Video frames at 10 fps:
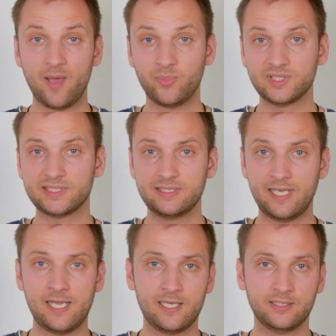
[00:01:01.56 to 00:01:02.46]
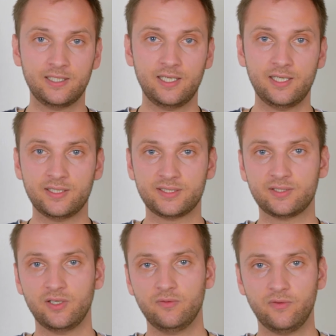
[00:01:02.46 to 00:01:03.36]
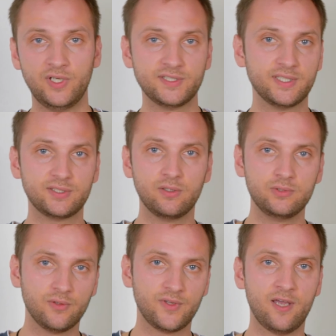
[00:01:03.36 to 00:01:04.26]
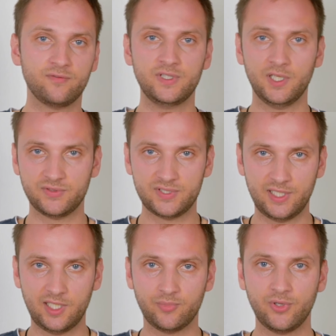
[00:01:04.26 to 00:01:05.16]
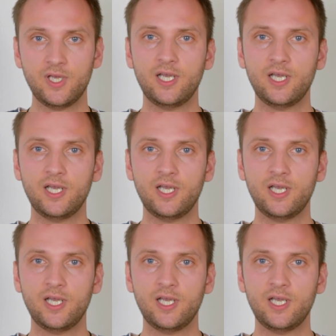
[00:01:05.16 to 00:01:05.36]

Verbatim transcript: happens then is, for instance, you don't have enough sleep,